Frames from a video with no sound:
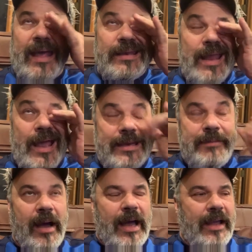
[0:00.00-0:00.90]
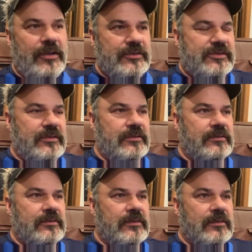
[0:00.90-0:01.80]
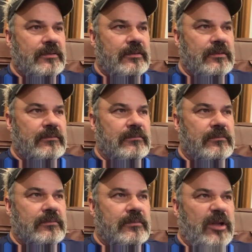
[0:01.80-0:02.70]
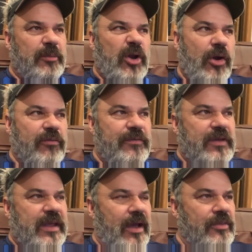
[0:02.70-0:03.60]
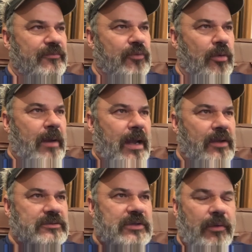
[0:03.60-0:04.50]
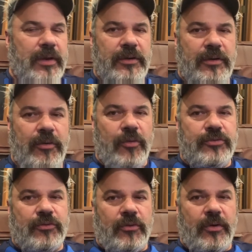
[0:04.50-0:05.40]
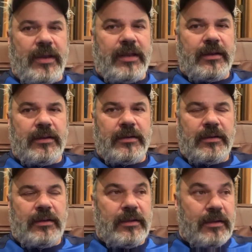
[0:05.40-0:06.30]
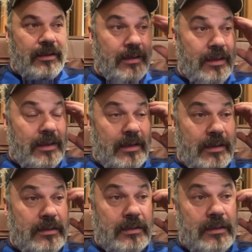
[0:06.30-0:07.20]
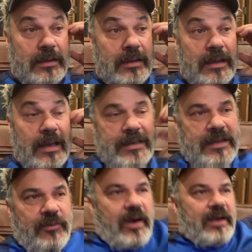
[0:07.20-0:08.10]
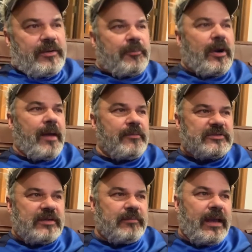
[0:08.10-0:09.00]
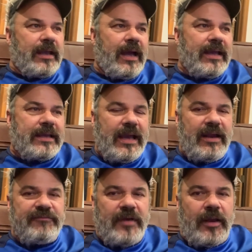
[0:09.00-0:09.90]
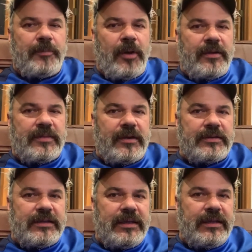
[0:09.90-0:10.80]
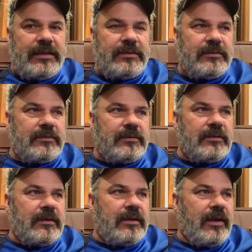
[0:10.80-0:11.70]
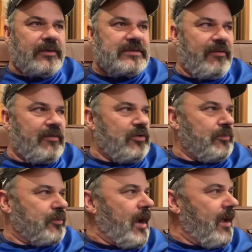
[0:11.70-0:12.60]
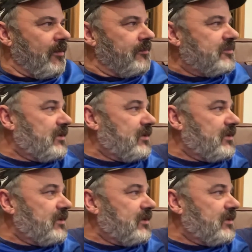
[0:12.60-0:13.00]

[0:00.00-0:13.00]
90 miles. A little bit over if you count the 4 miles going into North Troy. I did run into problems and my hike kind of fell apart there at the end. I was having a few problems.